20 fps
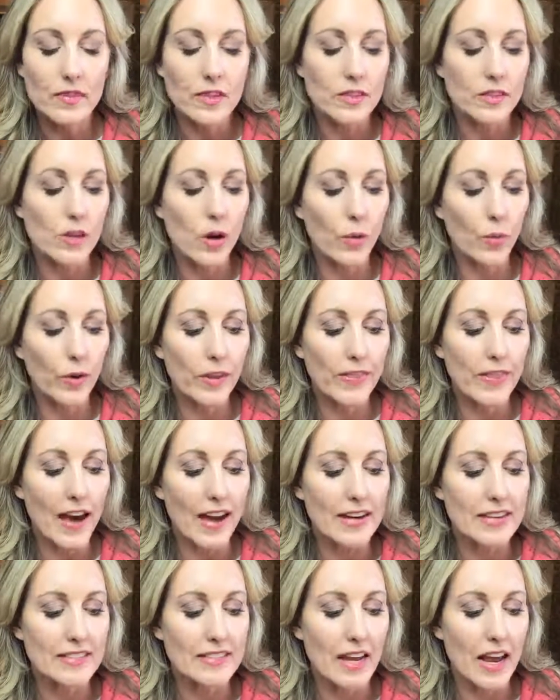So with
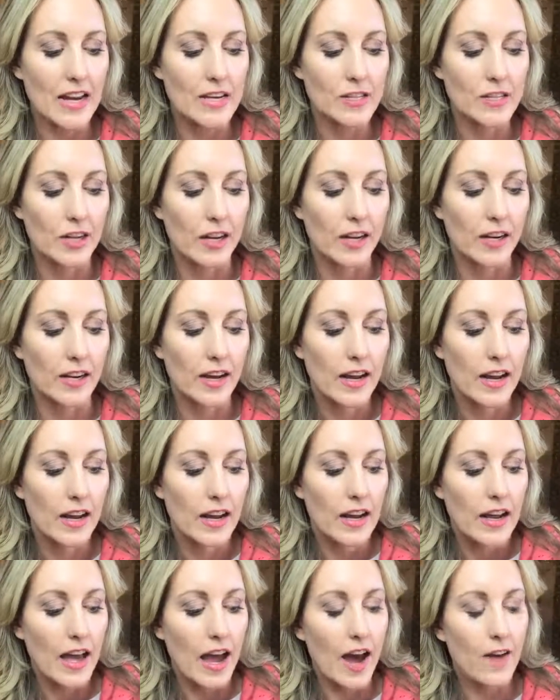that intention,
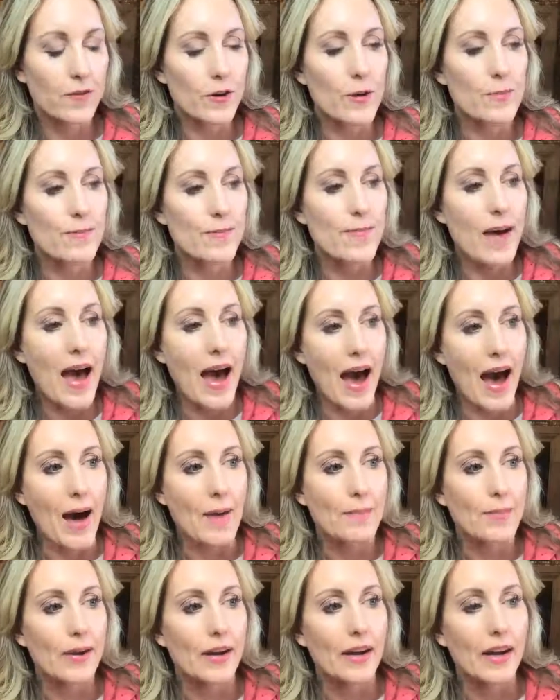every
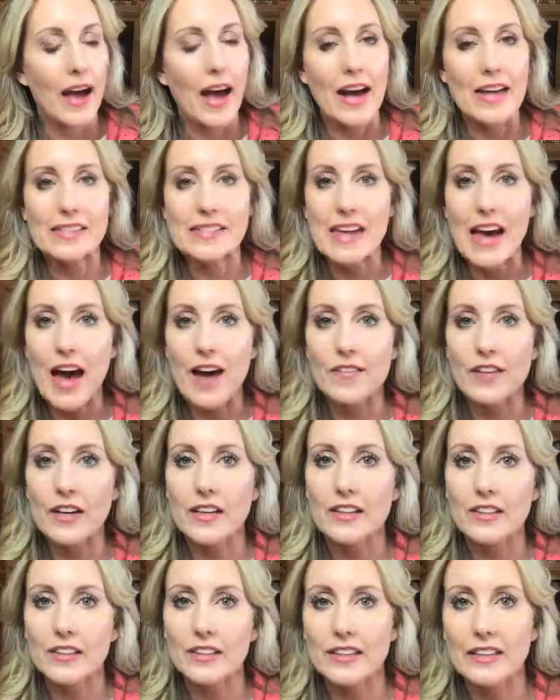map has to have a
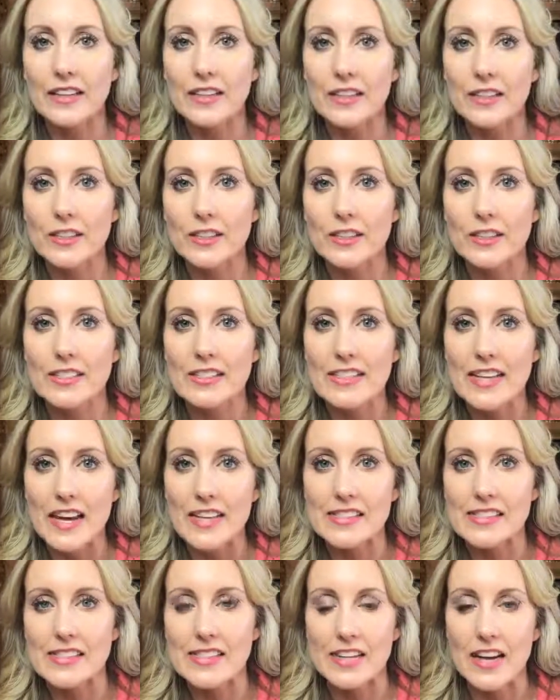clear
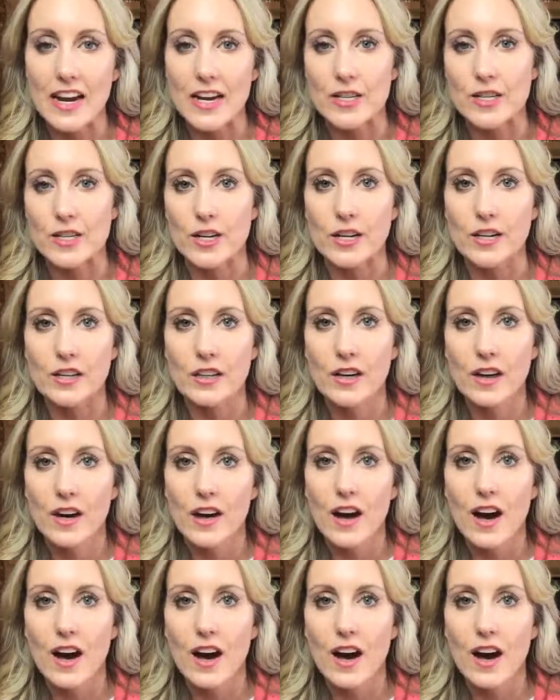destination